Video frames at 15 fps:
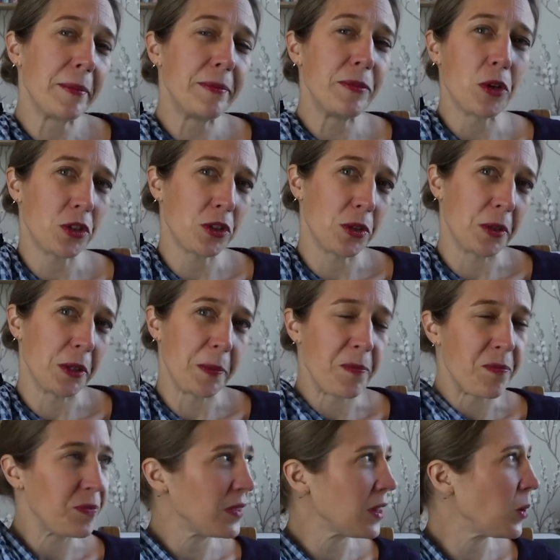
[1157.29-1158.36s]
Not sure.
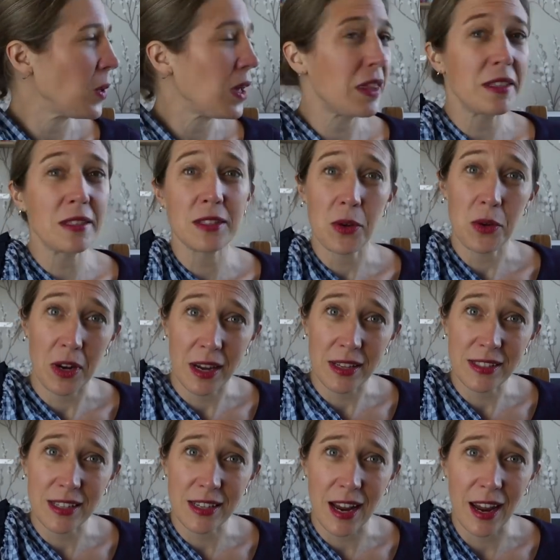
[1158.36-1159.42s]
The weather's so
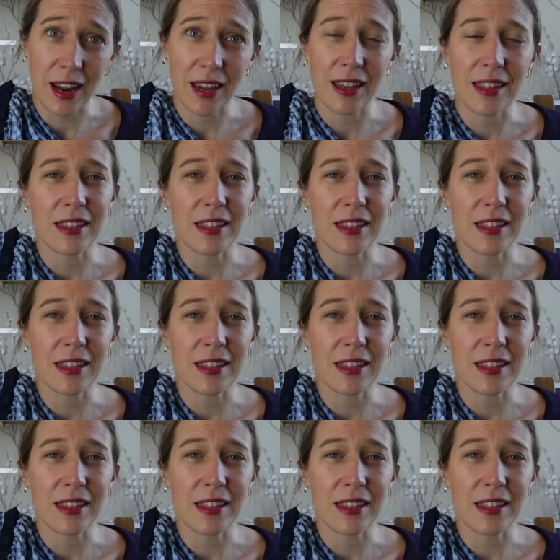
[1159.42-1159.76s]
nice today.